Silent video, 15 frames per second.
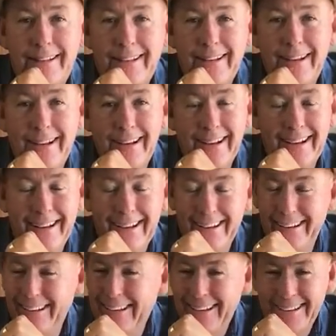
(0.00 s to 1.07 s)
your.
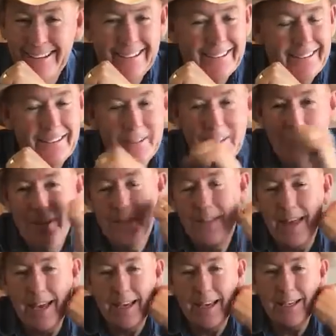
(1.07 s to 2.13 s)
Uh,
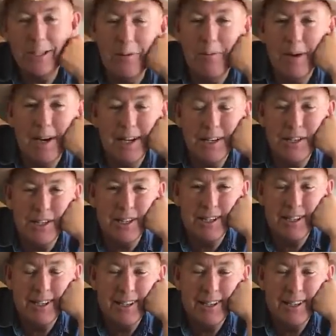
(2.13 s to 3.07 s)
Thanks so much.